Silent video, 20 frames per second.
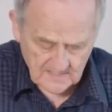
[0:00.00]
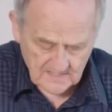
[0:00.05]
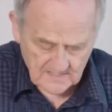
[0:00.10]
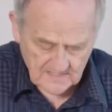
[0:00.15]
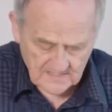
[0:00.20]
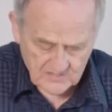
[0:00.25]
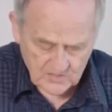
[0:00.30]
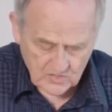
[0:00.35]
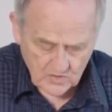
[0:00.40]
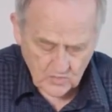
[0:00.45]

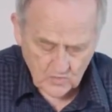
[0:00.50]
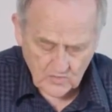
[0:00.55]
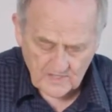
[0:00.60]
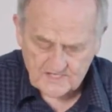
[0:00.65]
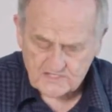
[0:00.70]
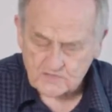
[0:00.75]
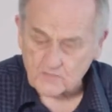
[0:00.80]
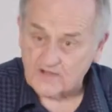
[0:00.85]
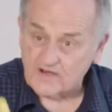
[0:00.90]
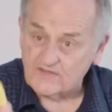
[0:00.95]
let's call
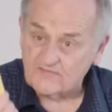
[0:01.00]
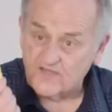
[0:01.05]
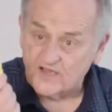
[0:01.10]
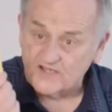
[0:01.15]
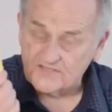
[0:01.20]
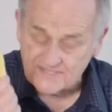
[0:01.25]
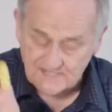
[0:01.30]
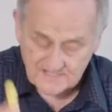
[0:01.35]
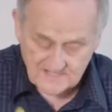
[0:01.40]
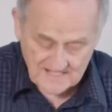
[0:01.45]
each one of
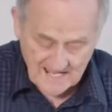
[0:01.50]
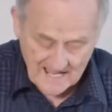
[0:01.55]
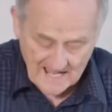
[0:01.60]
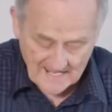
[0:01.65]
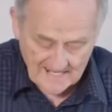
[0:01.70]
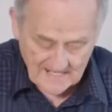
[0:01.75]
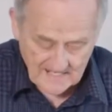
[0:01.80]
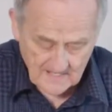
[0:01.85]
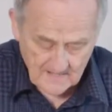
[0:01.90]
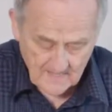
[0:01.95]
those a
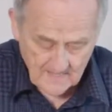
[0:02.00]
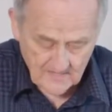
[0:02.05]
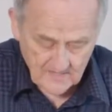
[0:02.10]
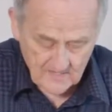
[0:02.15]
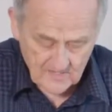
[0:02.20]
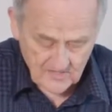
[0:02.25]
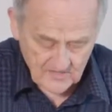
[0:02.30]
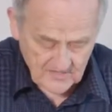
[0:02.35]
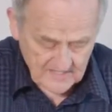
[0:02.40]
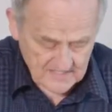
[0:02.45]
day.
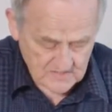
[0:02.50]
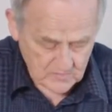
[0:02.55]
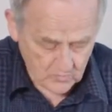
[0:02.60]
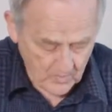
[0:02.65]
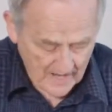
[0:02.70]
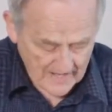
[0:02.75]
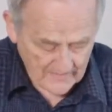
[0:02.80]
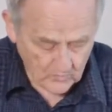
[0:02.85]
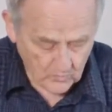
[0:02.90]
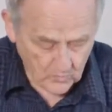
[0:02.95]
There's
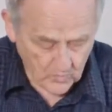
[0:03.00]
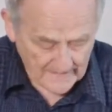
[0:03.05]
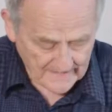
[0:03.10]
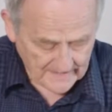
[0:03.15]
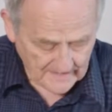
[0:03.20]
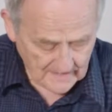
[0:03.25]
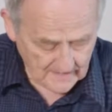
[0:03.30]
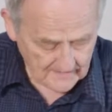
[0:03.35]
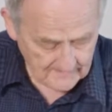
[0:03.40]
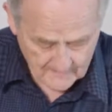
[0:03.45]
1
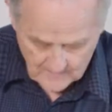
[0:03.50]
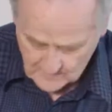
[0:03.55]
week.